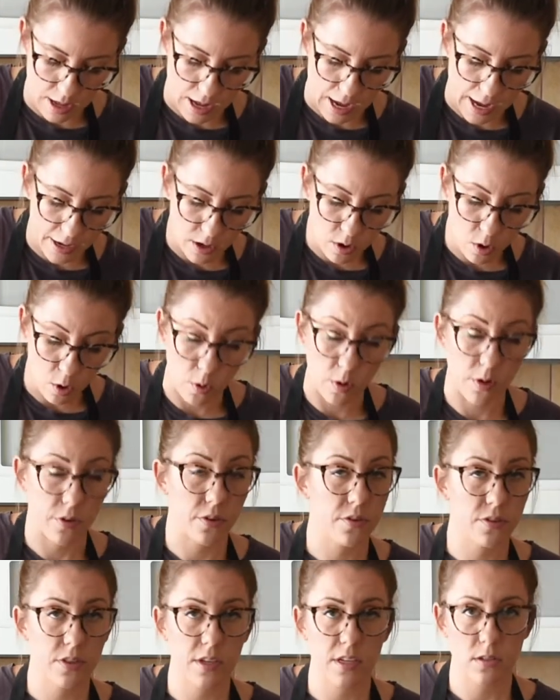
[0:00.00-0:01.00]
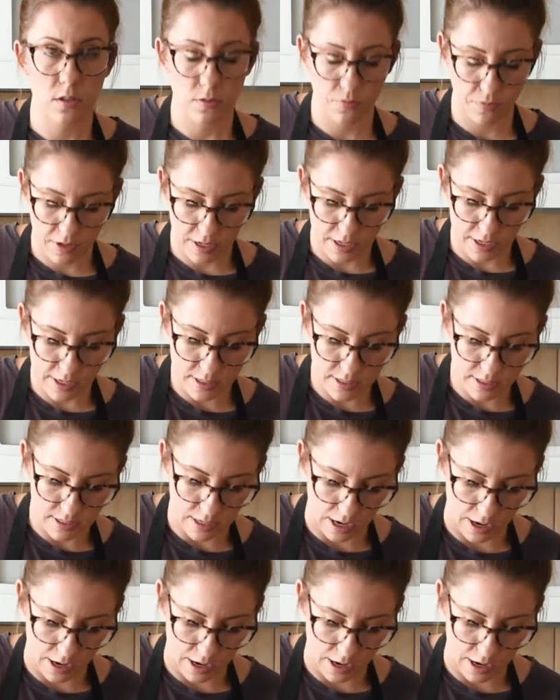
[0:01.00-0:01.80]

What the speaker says: I quartered these figs,